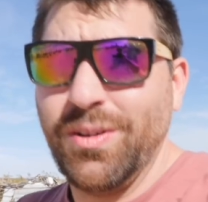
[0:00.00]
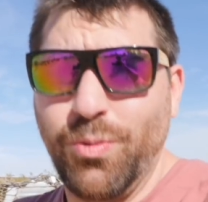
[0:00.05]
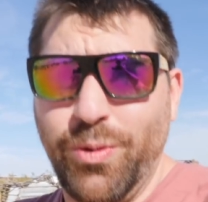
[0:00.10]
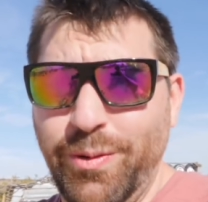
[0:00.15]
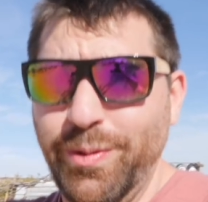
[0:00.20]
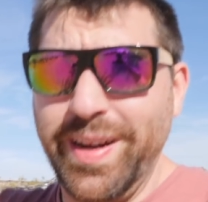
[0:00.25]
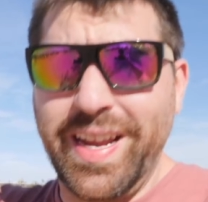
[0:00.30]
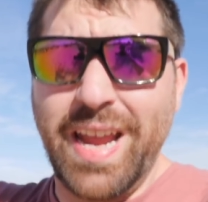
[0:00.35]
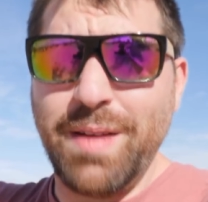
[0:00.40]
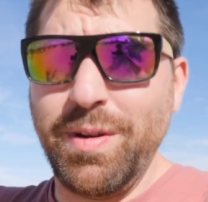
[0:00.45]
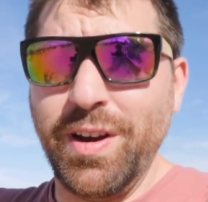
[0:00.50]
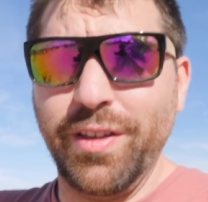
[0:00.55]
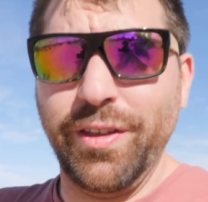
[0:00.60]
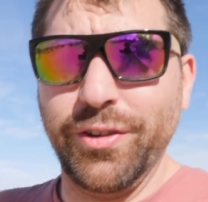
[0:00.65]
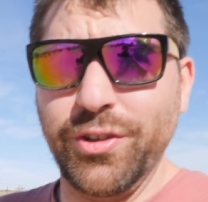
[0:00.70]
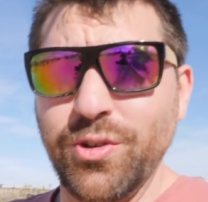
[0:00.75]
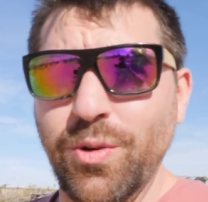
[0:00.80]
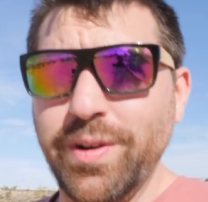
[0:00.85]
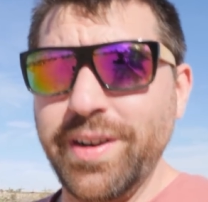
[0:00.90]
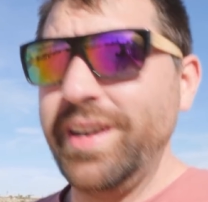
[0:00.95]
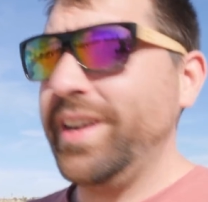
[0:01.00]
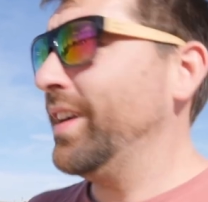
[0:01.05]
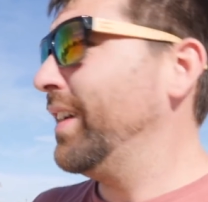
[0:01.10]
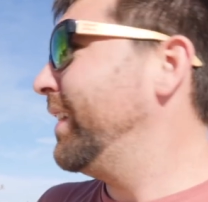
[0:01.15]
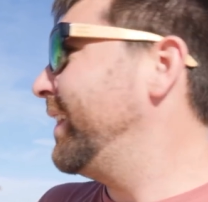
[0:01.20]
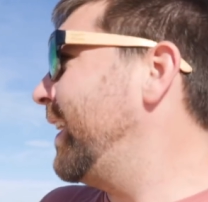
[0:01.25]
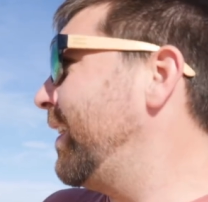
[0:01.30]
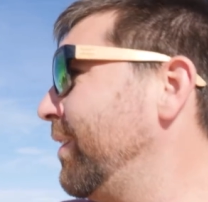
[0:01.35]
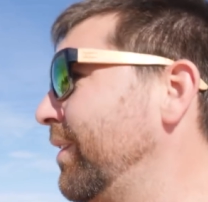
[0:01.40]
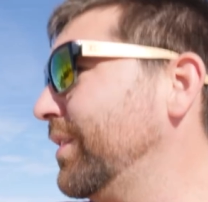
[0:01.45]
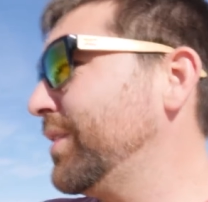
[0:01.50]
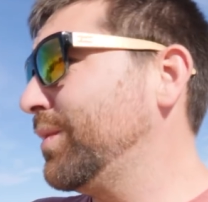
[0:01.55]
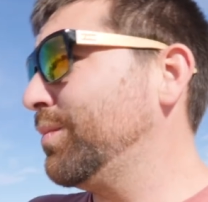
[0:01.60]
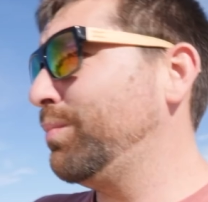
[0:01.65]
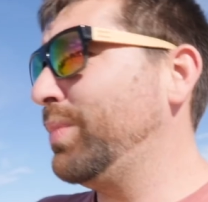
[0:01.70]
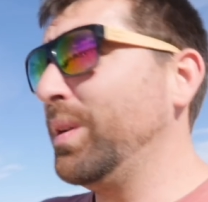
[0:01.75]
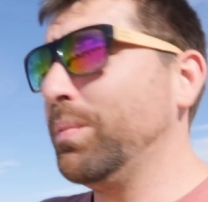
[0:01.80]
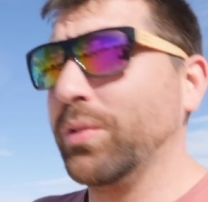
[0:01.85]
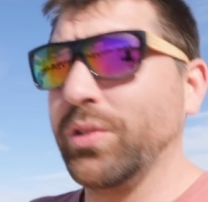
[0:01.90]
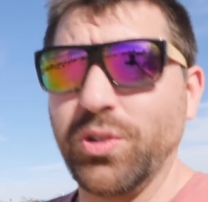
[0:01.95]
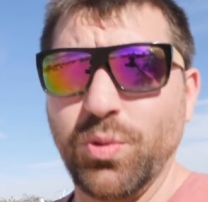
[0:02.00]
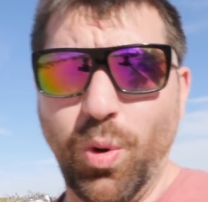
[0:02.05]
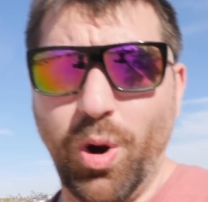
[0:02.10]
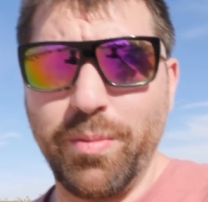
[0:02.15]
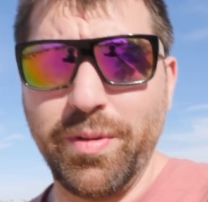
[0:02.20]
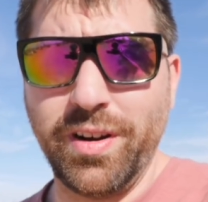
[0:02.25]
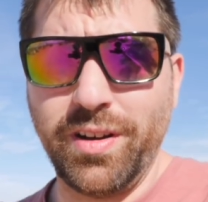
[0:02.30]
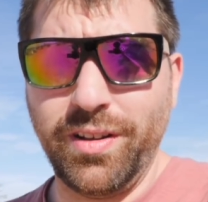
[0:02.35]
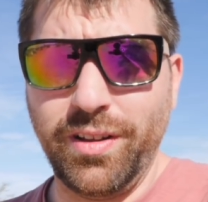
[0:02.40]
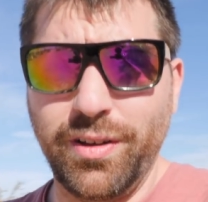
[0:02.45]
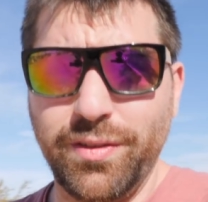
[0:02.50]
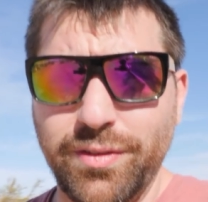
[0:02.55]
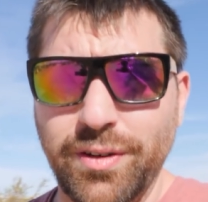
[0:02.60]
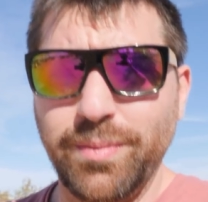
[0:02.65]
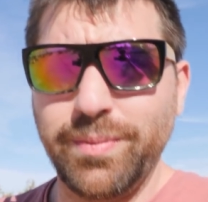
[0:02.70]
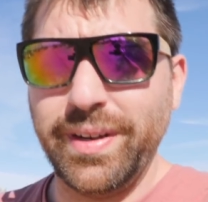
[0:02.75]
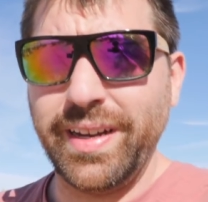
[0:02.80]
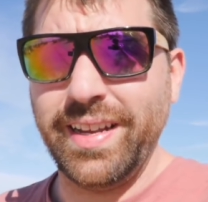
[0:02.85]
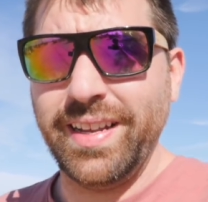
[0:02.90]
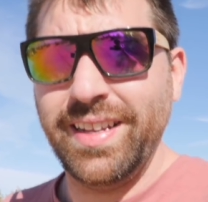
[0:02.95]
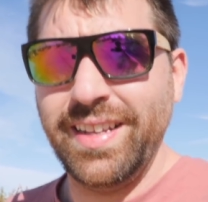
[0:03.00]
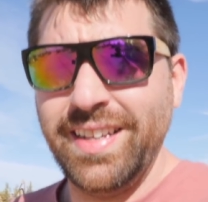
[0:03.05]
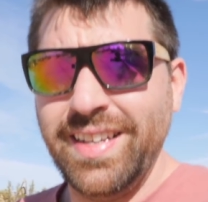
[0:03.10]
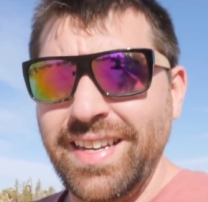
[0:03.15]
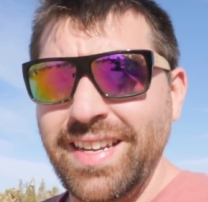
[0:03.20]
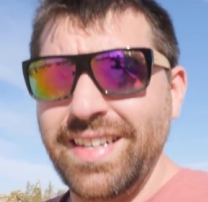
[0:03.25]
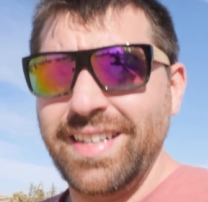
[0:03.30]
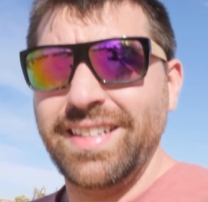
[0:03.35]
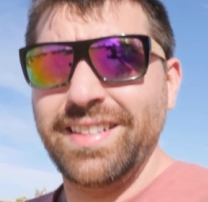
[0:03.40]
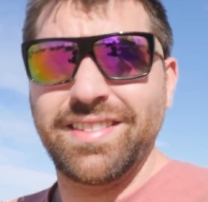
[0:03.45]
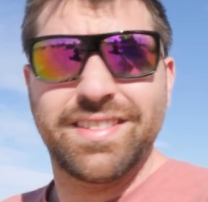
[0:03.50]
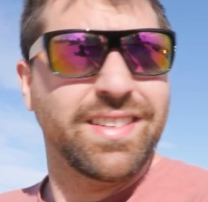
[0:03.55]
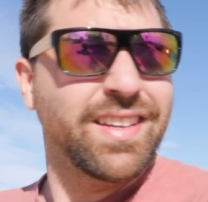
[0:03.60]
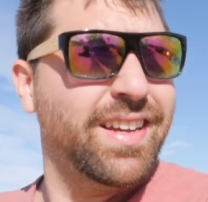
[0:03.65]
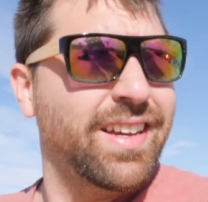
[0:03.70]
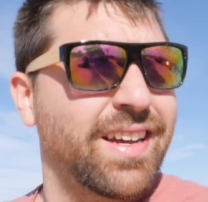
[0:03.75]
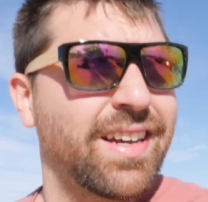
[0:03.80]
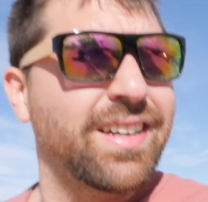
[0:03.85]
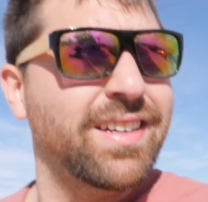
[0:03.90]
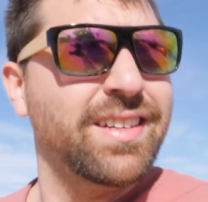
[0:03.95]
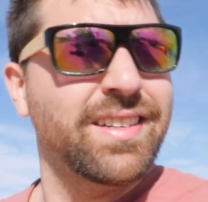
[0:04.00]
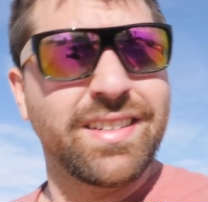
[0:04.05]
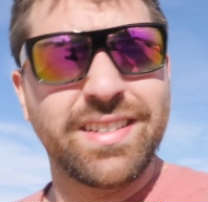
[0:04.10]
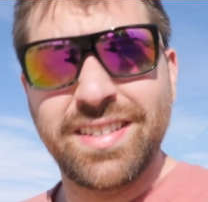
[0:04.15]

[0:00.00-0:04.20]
When we came here, there was no one here. Now there's people swarming all over, but it's uh,